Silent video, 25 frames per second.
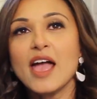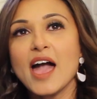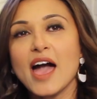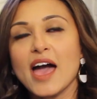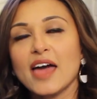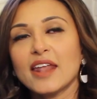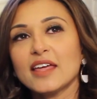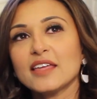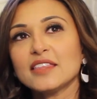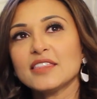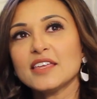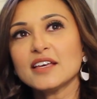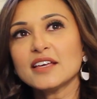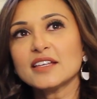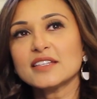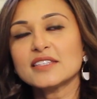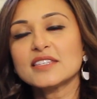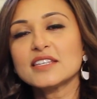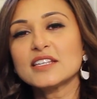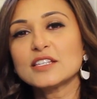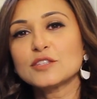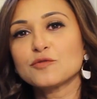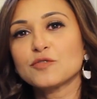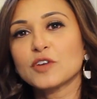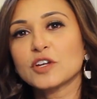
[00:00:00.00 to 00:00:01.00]
And I think it's
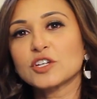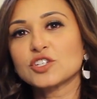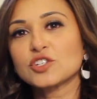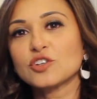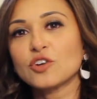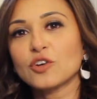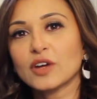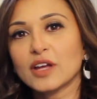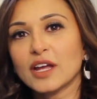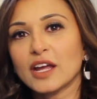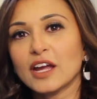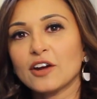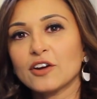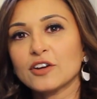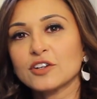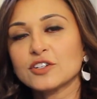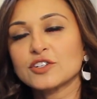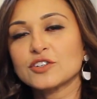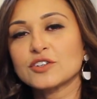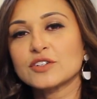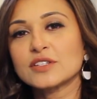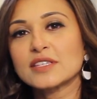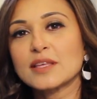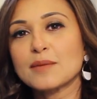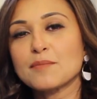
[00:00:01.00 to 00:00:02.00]
these fictional
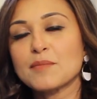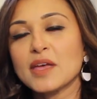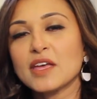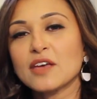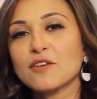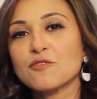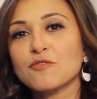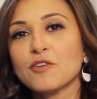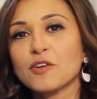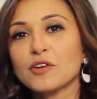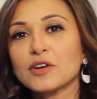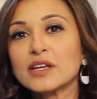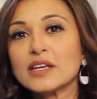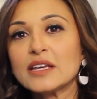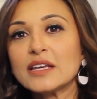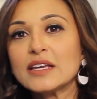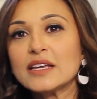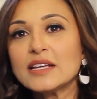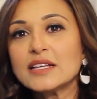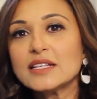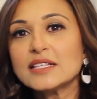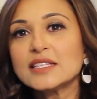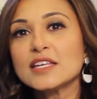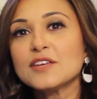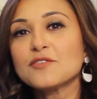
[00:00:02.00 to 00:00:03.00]
characters that make it very
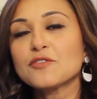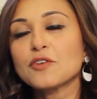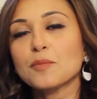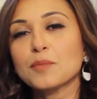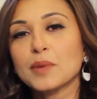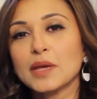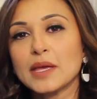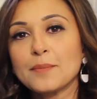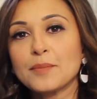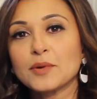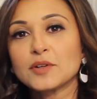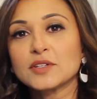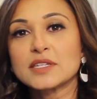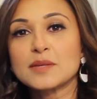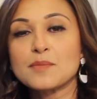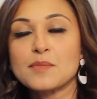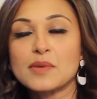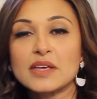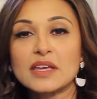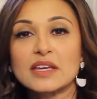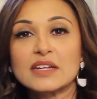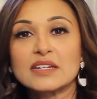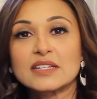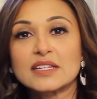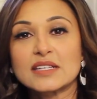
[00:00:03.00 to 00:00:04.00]
easy for people to
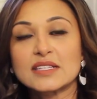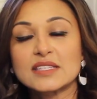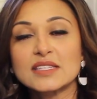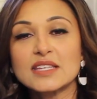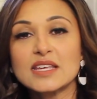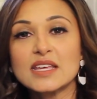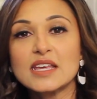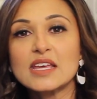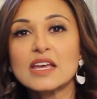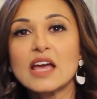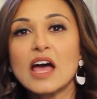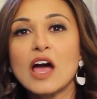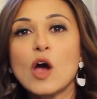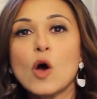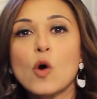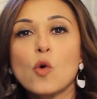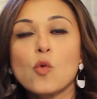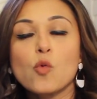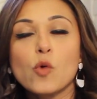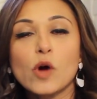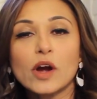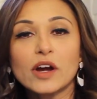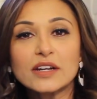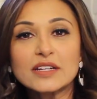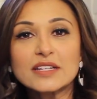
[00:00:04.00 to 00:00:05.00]
begin to see
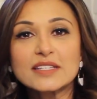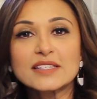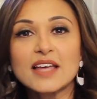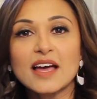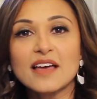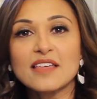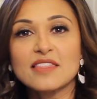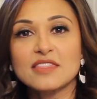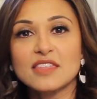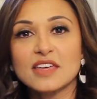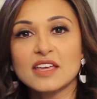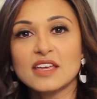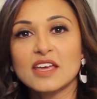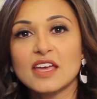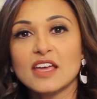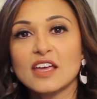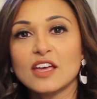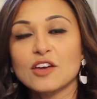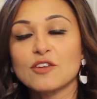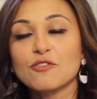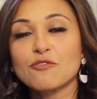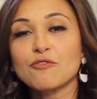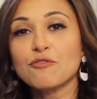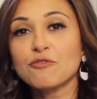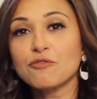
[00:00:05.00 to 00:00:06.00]
where design thinking
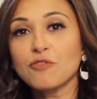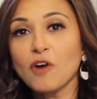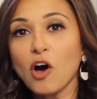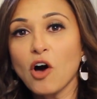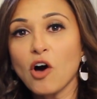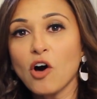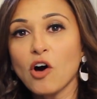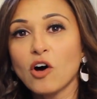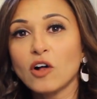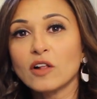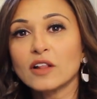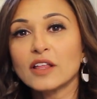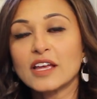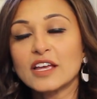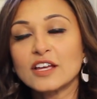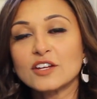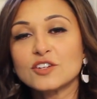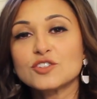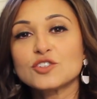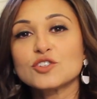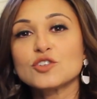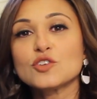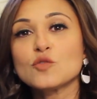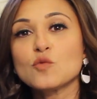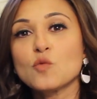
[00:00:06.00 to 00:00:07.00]
can fall
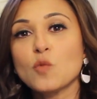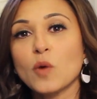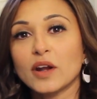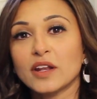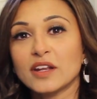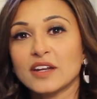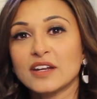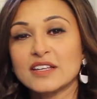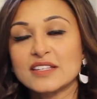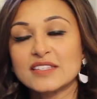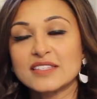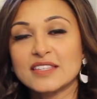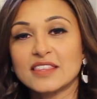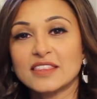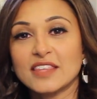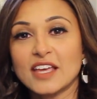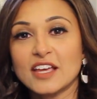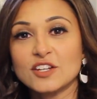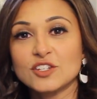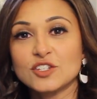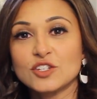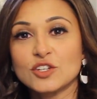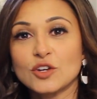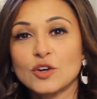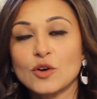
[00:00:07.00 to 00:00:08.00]
into what it is that
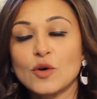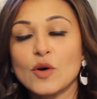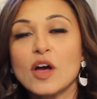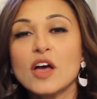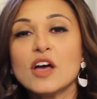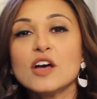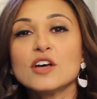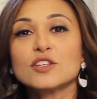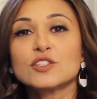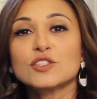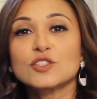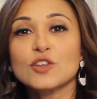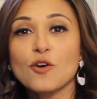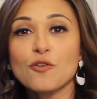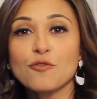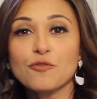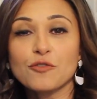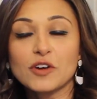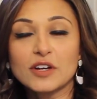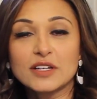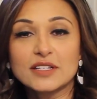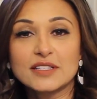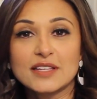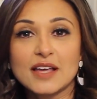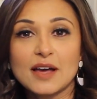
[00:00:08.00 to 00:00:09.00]
they do. So
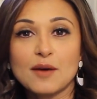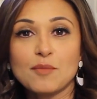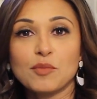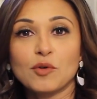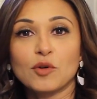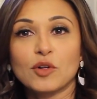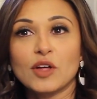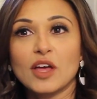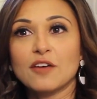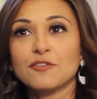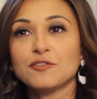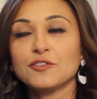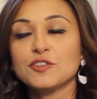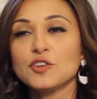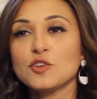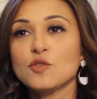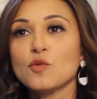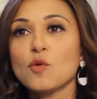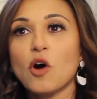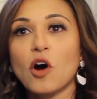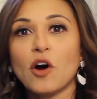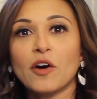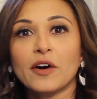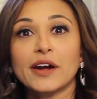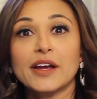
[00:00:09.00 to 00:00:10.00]
for example, if
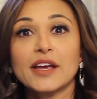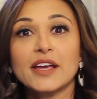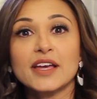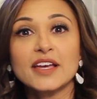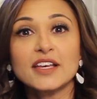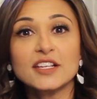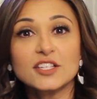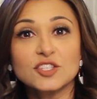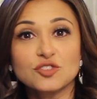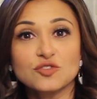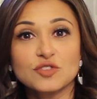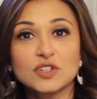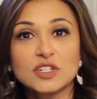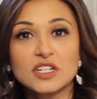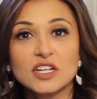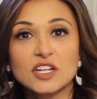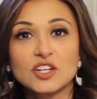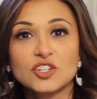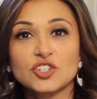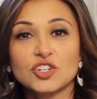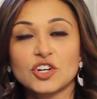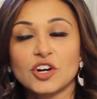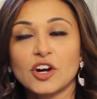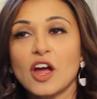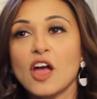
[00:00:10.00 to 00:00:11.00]
you are a history
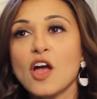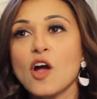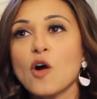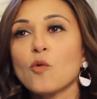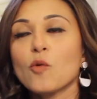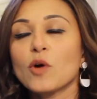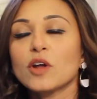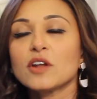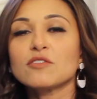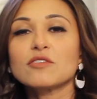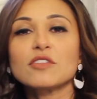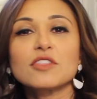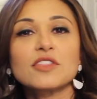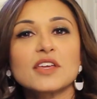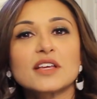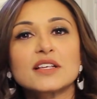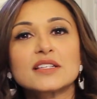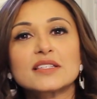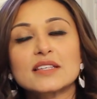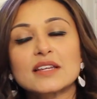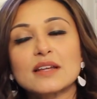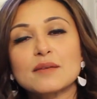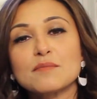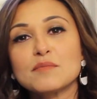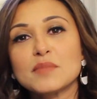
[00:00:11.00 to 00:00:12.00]
teacher, one of the
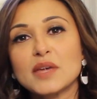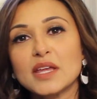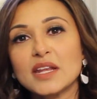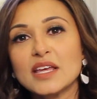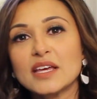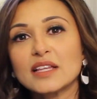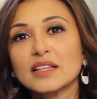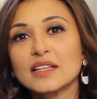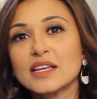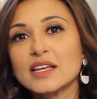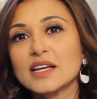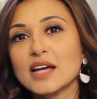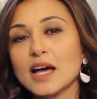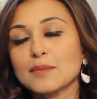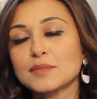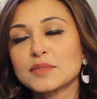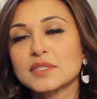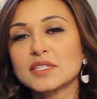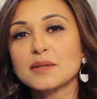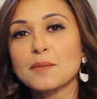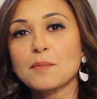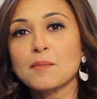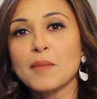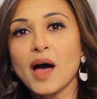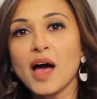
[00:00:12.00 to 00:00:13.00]
things that immediately
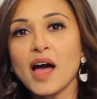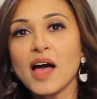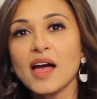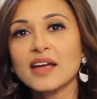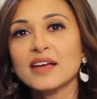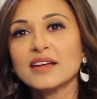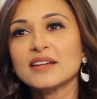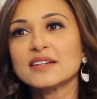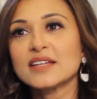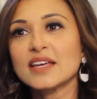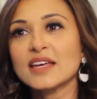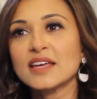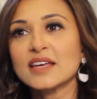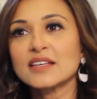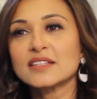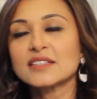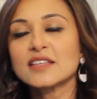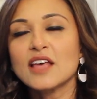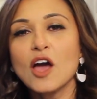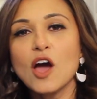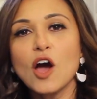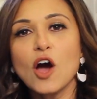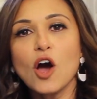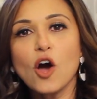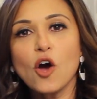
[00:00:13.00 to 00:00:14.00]
comes to mind is
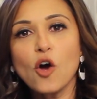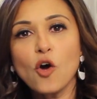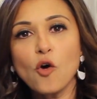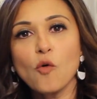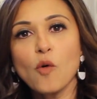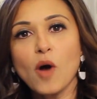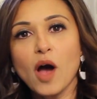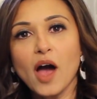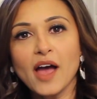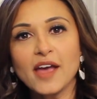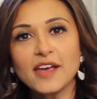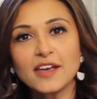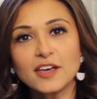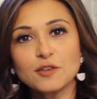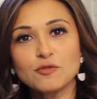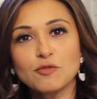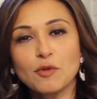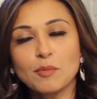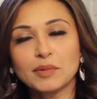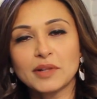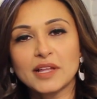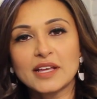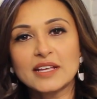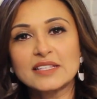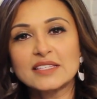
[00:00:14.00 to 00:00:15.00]
oh, I could
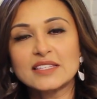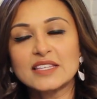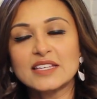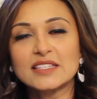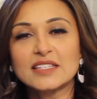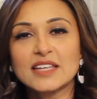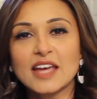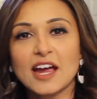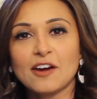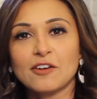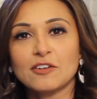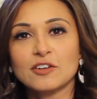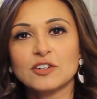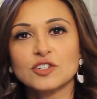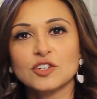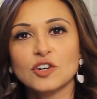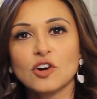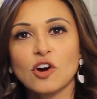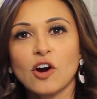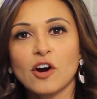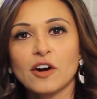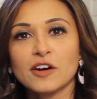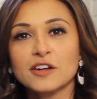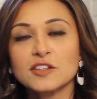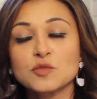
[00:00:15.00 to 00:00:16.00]
replace these character
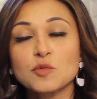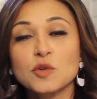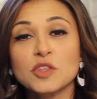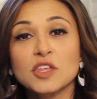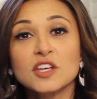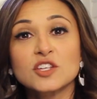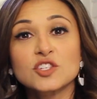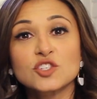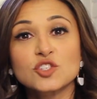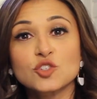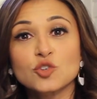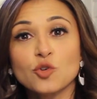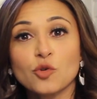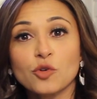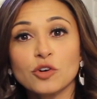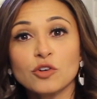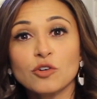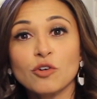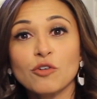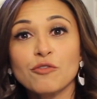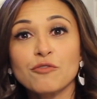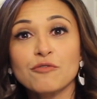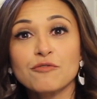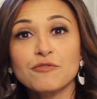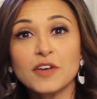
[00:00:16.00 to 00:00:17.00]
cards with
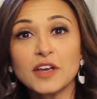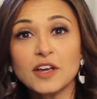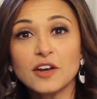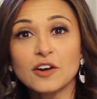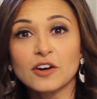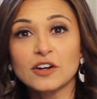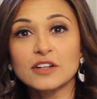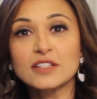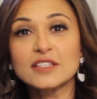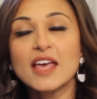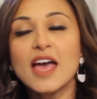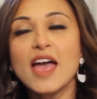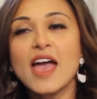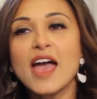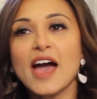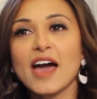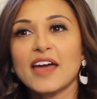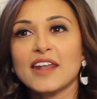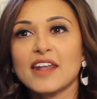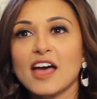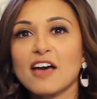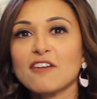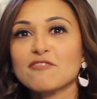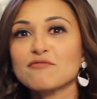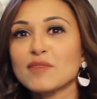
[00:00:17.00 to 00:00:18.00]
historical figures
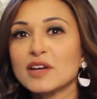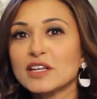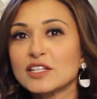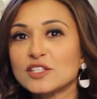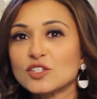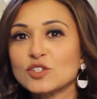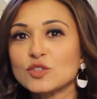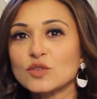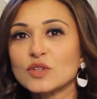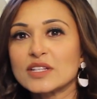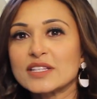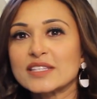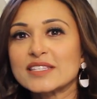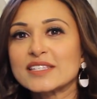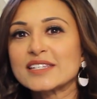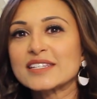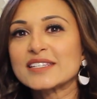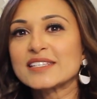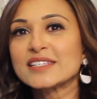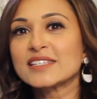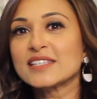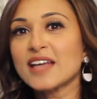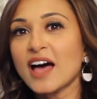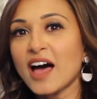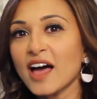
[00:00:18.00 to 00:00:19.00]
and have my students
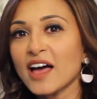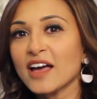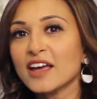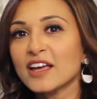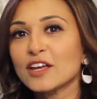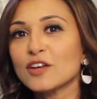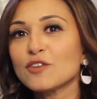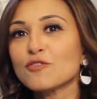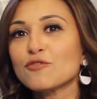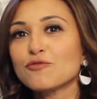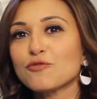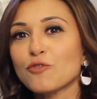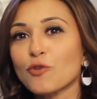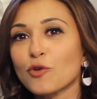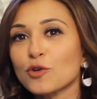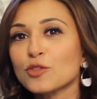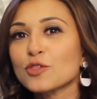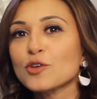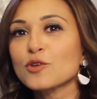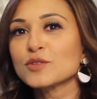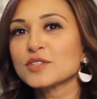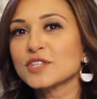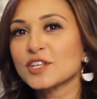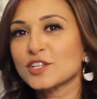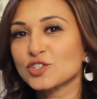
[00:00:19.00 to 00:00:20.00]
design for
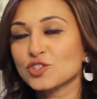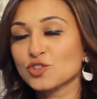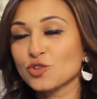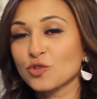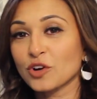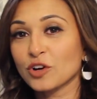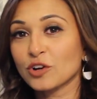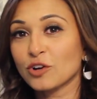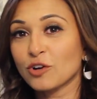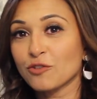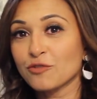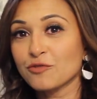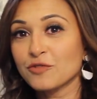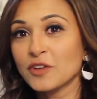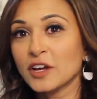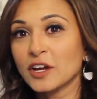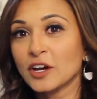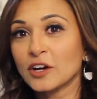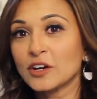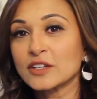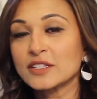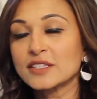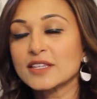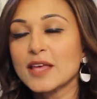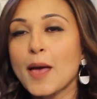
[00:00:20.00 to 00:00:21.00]
those historical
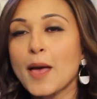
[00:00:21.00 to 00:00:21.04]
figures.